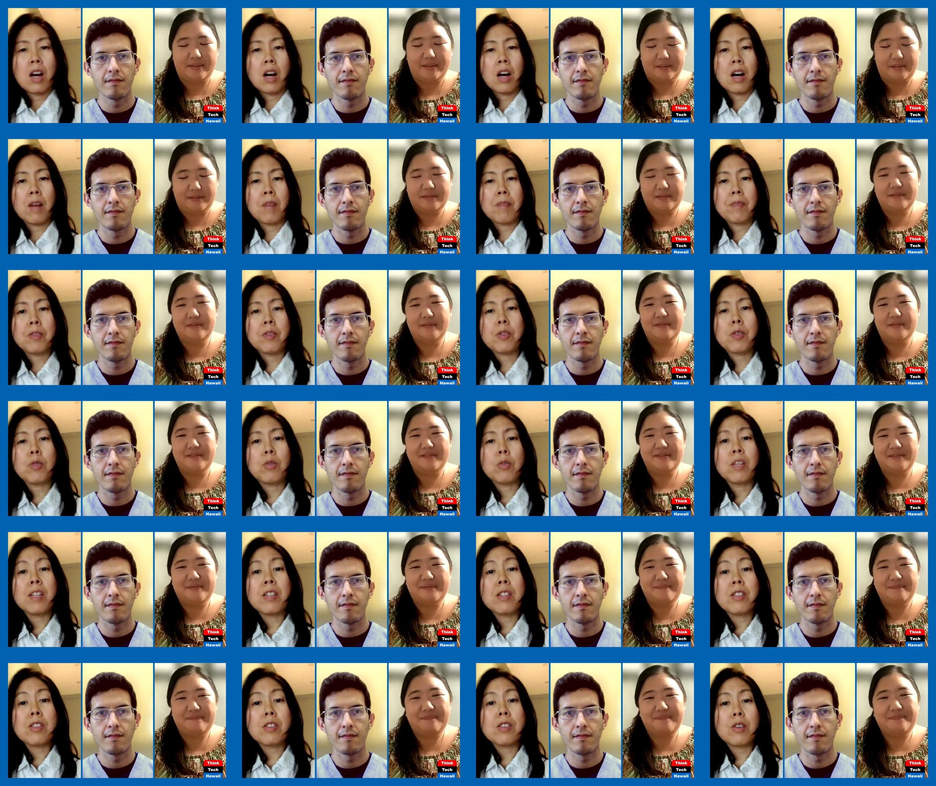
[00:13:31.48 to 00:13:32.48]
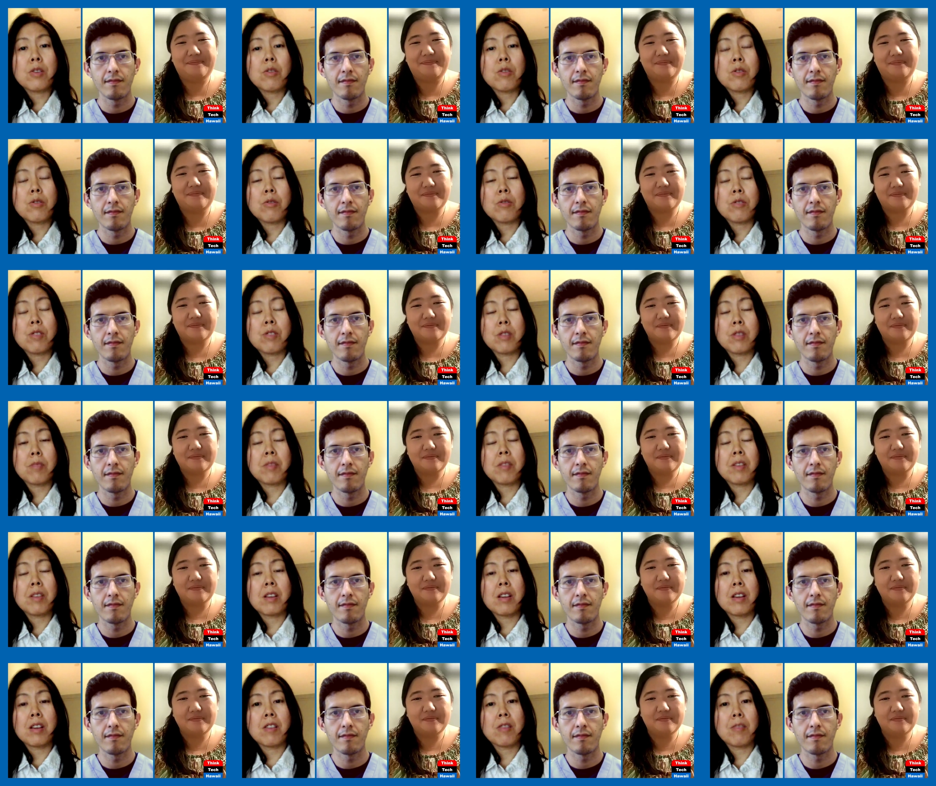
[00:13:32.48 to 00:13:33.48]
Speaker 1: Um, so let's go through some of
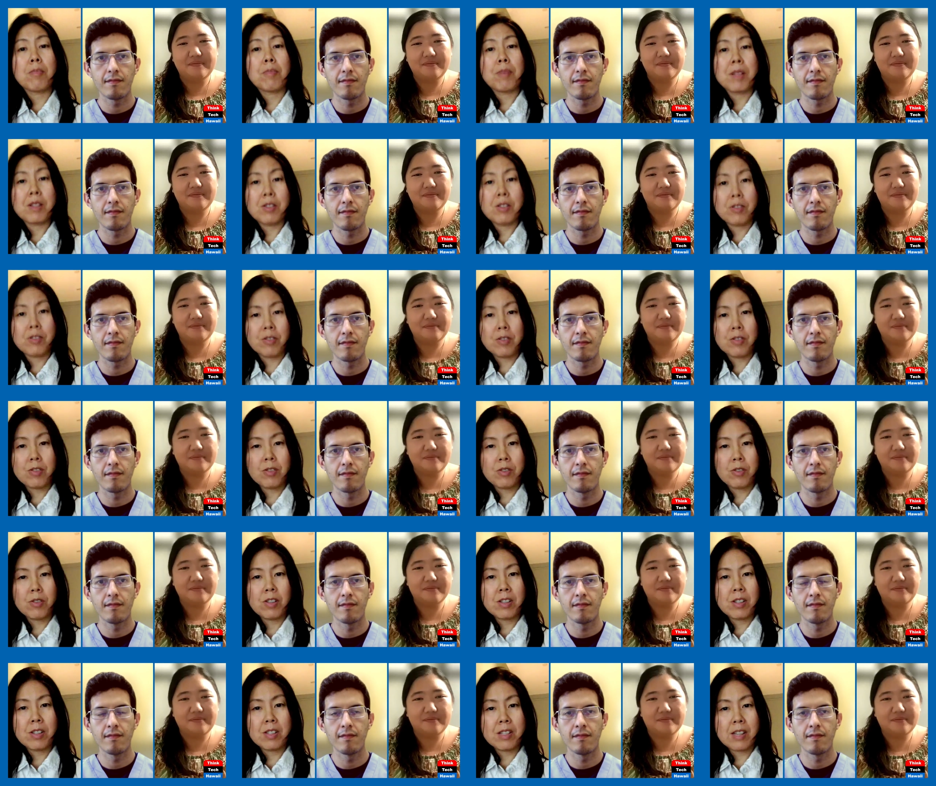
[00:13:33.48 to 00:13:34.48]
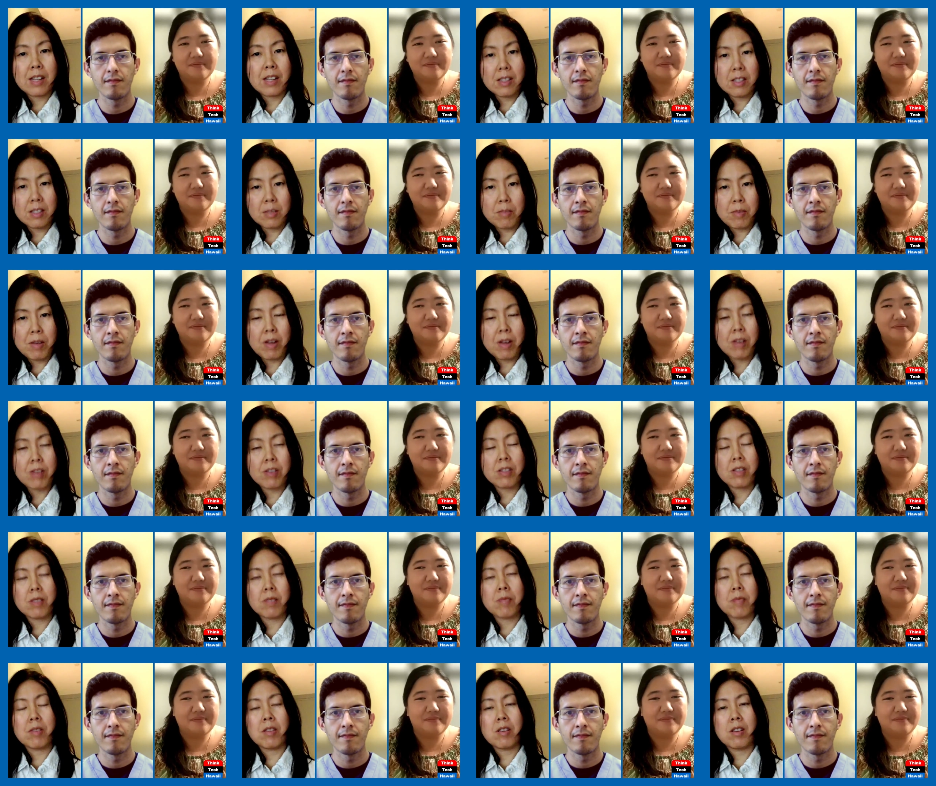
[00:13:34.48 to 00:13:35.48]
the other pictures, so you can tell us about
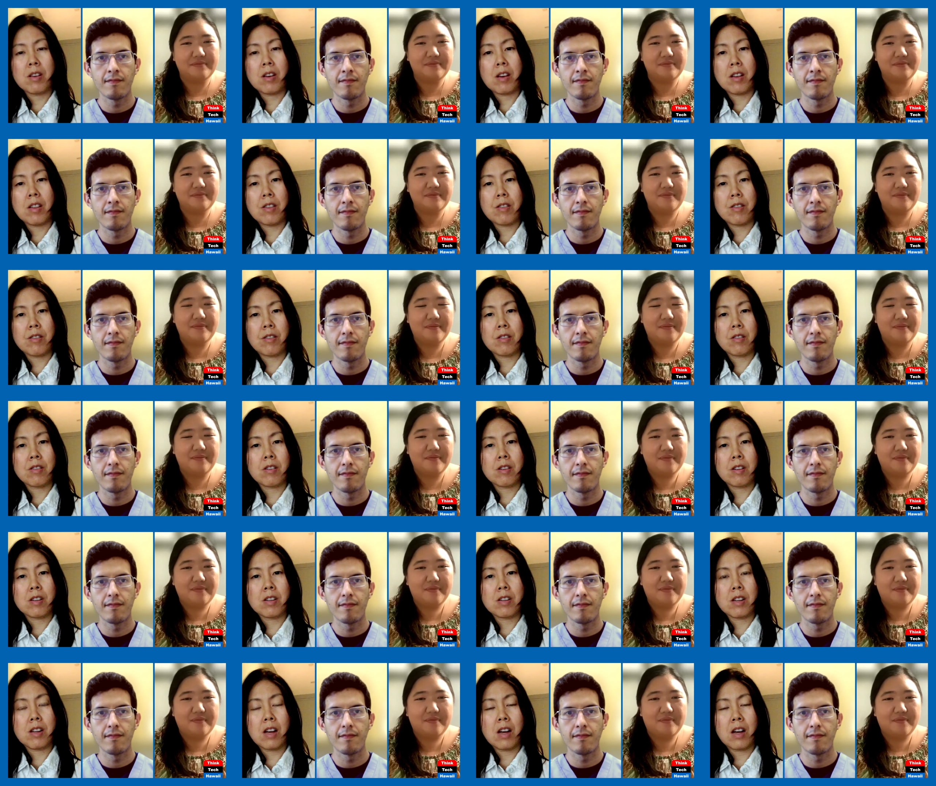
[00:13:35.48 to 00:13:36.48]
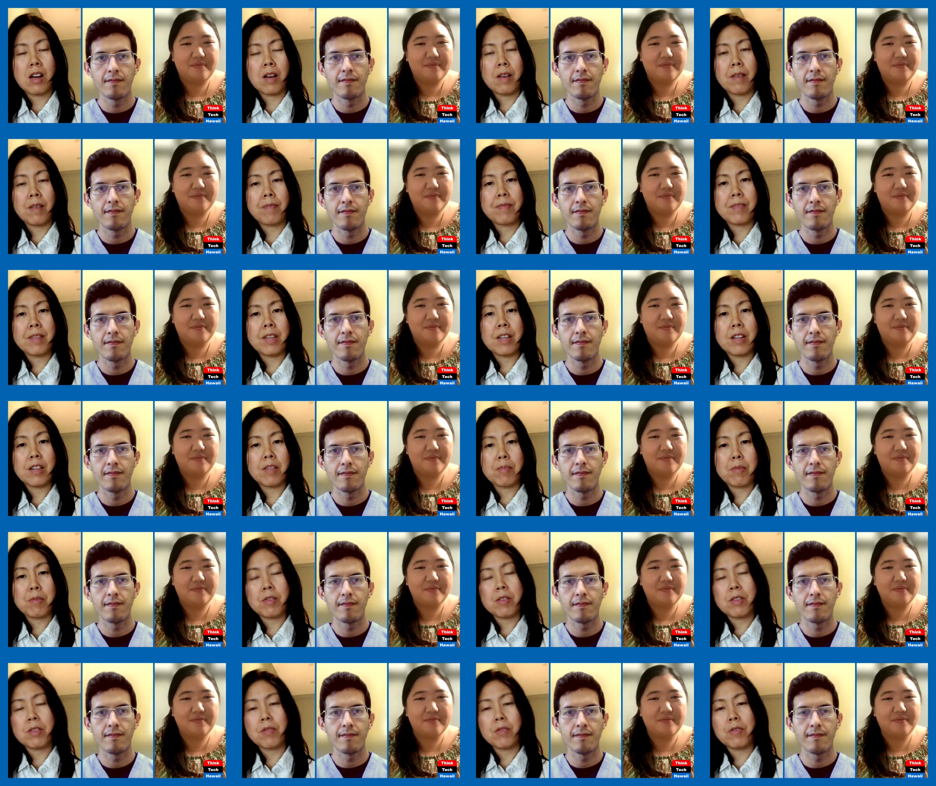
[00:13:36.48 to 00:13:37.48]
some of the other um, native
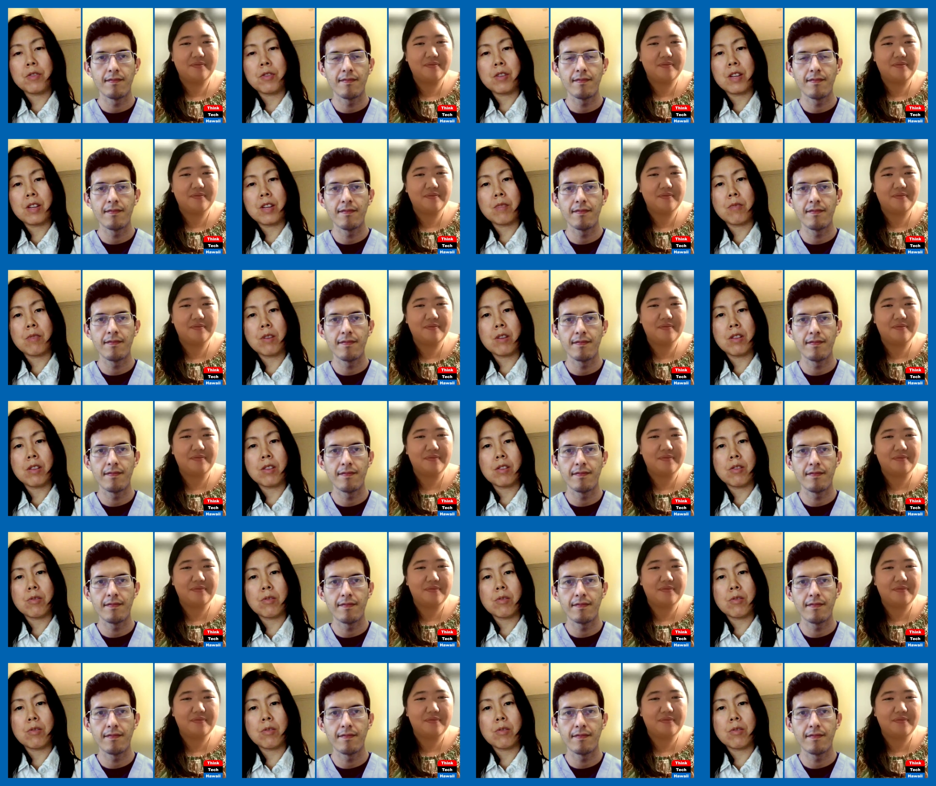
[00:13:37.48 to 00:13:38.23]
birds. If you can run